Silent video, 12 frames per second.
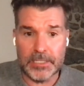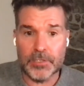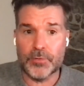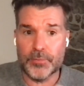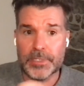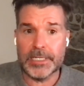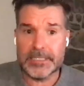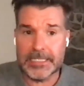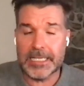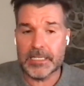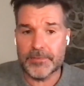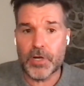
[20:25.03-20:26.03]
it's a
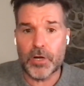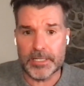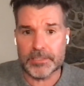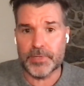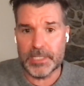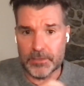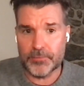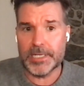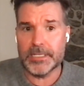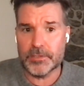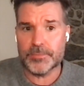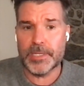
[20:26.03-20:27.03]
negative cost, right? You're
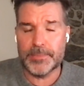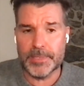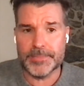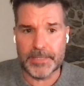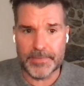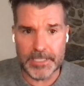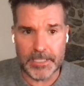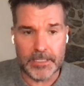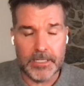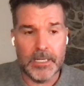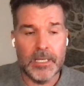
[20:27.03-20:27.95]
writing those premiums every year.